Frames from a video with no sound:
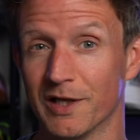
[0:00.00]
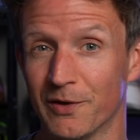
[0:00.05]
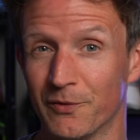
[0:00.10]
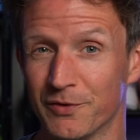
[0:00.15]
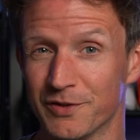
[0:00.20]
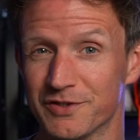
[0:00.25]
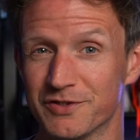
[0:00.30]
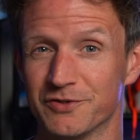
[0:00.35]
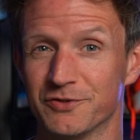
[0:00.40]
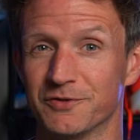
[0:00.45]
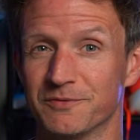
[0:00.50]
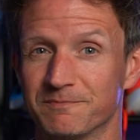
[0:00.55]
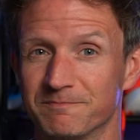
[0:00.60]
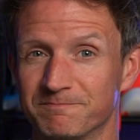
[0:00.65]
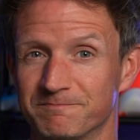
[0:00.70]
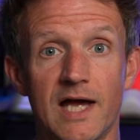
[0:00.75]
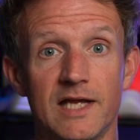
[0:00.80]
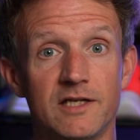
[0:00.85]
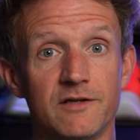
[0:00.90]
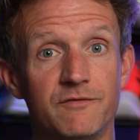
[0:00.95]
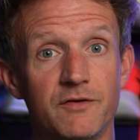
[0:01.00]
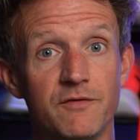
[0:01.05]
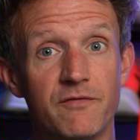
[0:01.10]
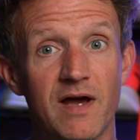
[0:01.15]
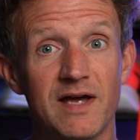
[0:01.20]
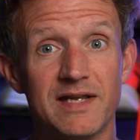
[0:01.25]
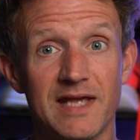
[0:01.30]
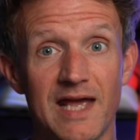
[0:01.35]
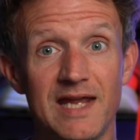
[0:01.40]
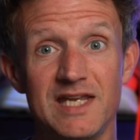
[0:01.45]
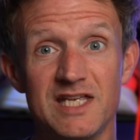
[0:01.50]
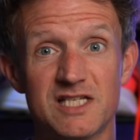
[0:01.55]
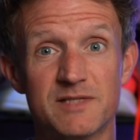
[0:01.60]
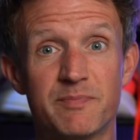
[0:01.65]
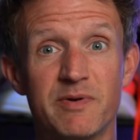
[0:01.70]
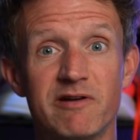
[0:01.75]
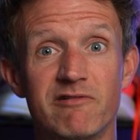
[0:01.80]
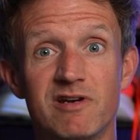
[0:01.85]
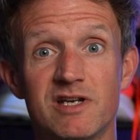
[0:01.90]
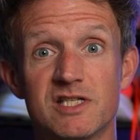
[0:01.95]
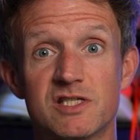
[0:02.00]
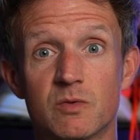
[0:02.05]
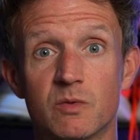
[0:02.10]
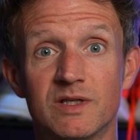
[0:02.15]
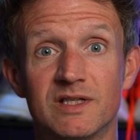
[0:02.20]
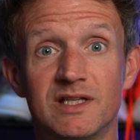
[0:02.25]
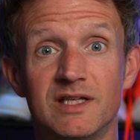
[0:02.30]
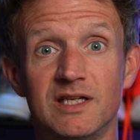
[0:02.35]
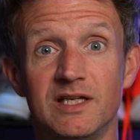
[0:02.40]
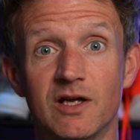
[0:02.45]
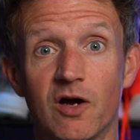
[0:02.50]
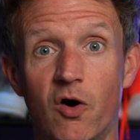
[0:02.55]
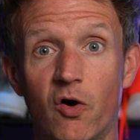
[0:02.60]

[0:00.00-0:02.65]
that one too. And if you've had any experience with the